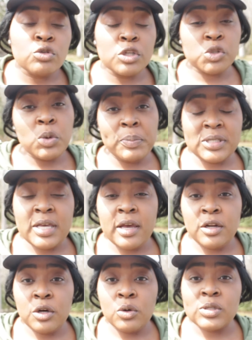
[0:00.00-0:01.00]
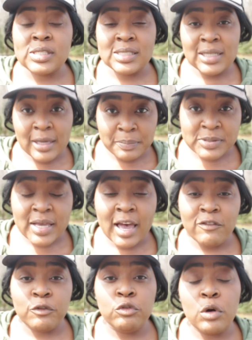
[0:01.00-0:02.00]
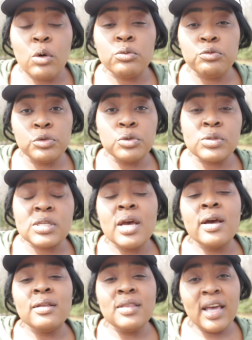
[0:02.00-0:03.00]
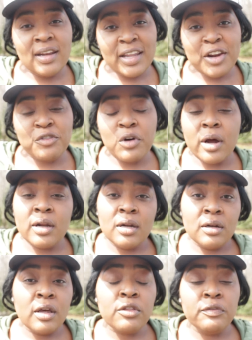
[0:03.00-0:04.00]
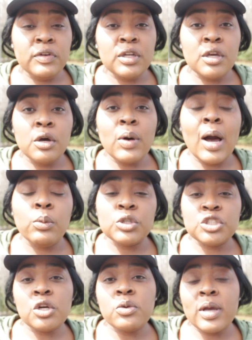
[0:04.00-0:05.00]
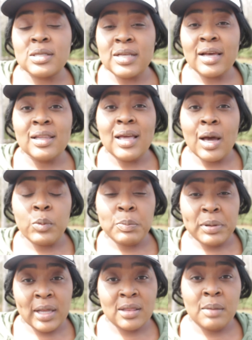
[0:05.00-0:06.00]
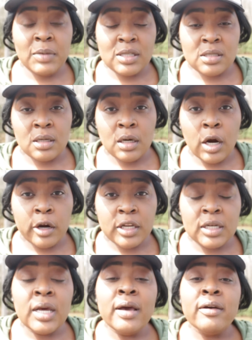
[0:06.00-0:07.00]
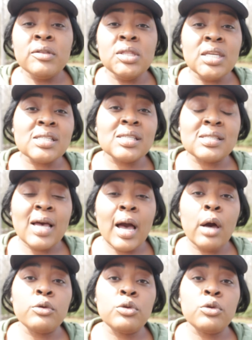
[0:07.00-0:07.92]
sweet potato slips have grown roots, then later on in another video, I will show you exactly how we plant them into the garden. This is how